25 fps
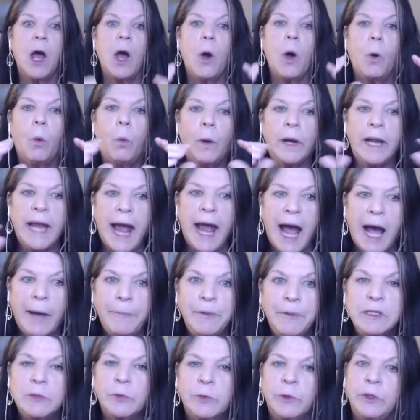What
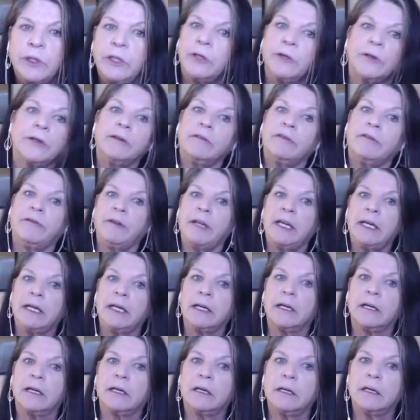happens when you're in
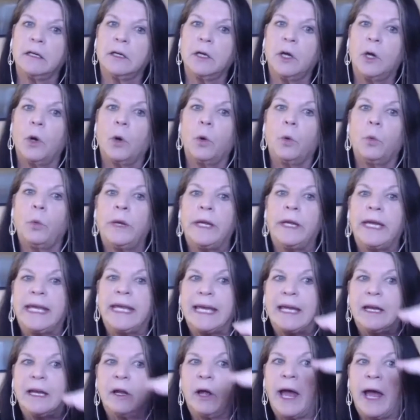fear, we
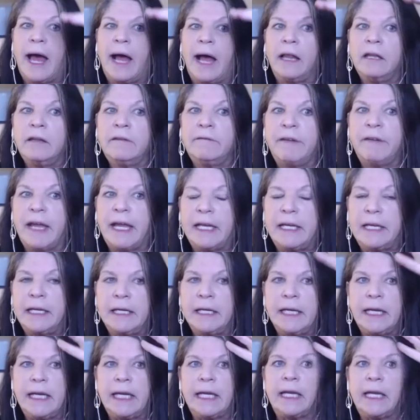get
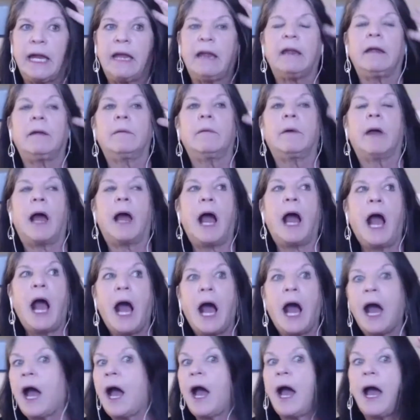elevated in a
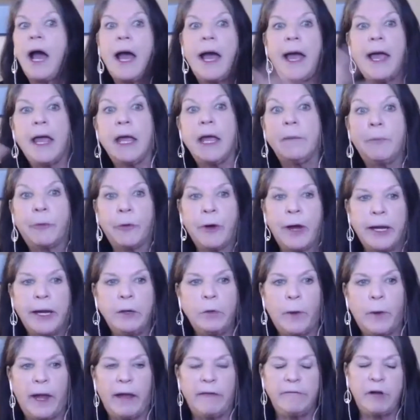high
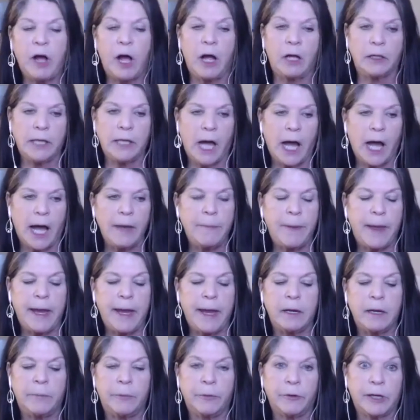brainwave called high
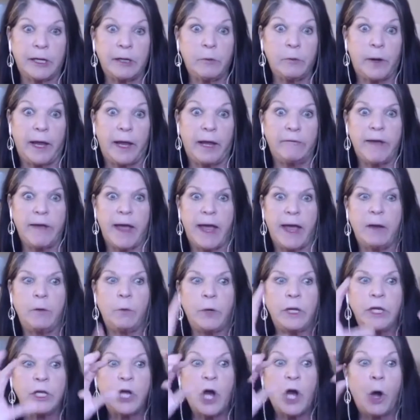beta brainwave, and
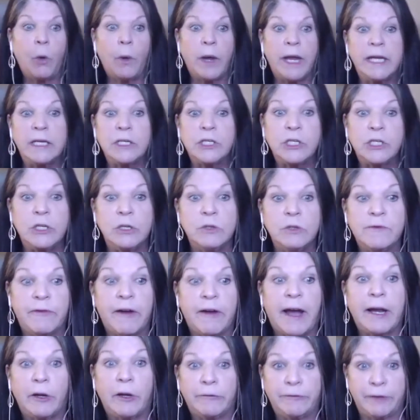we go into
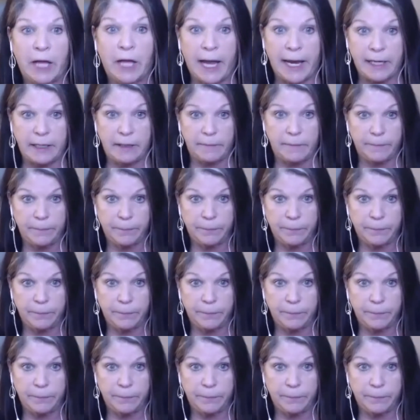fight or flight.